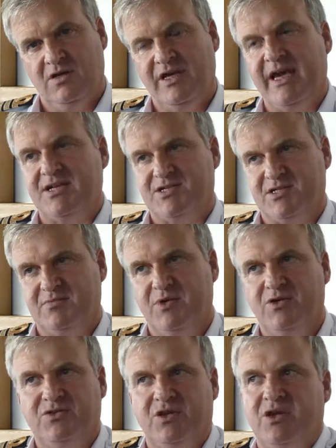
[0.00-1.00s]
Yes,
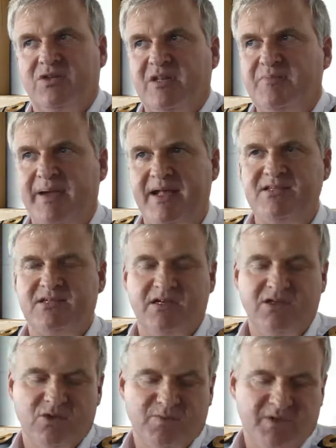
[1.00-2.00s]
but depends.
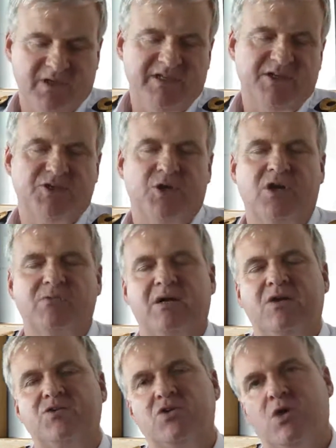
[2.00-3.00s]
Hey, you need to talk
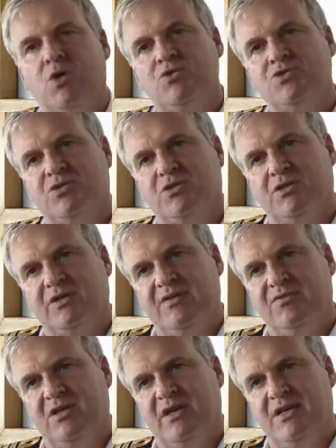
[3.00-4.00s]
about coastal
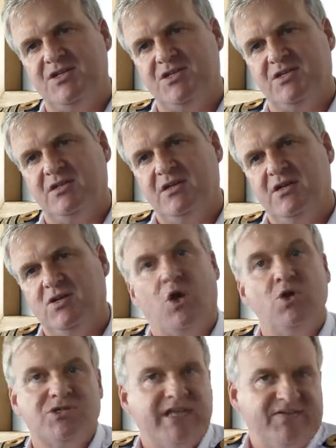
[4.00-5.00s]
navigation.
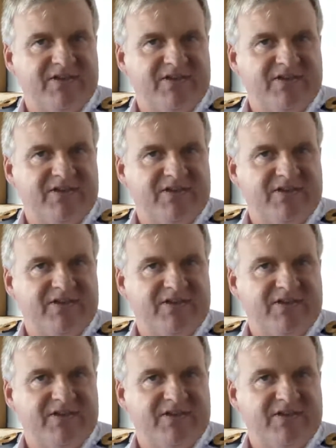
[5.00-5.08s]
Coastal